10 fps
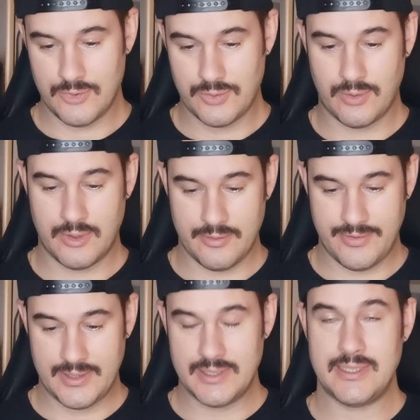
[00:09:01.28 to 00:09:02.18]
sort
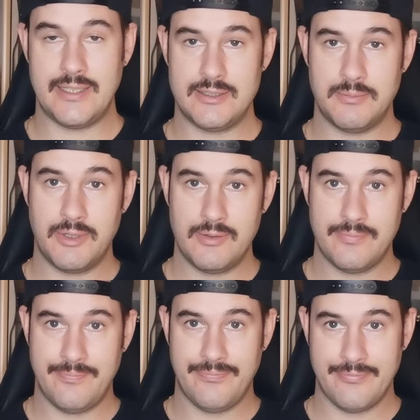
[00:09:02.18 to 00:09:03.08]
of interchangeable
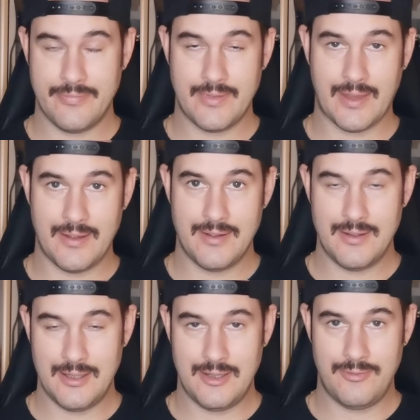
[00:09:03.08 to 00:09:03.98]

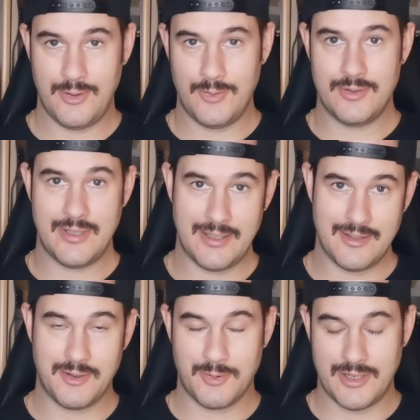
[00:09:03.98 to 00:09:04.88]
if you
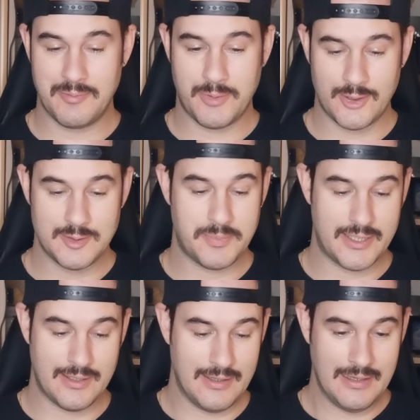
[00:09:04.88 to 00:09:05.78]
take the correct parts, but